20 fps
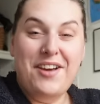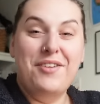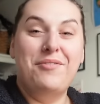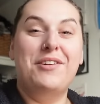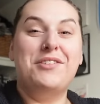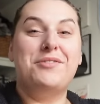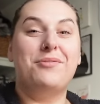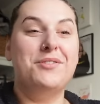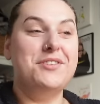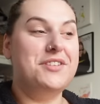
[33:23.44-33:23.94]

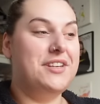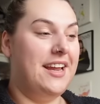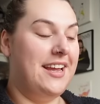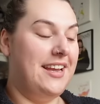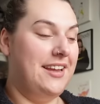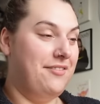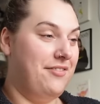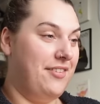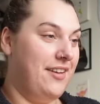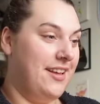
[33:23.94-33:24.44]
Which one should I
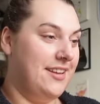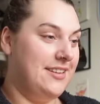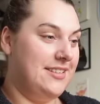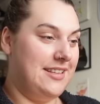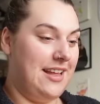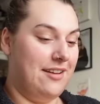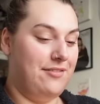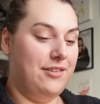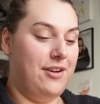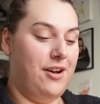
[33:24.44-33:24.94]
eat
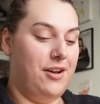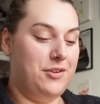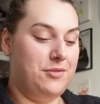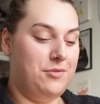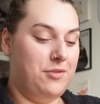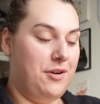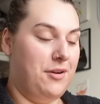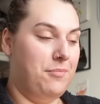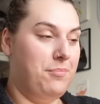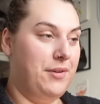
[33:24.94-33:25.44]
first, avocado
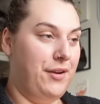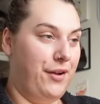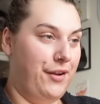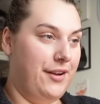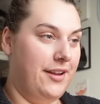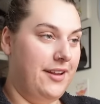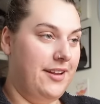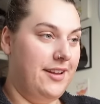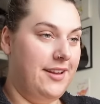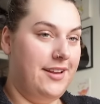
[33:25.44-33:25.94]
or
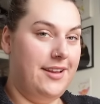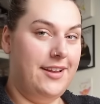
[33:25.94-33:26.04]
banana?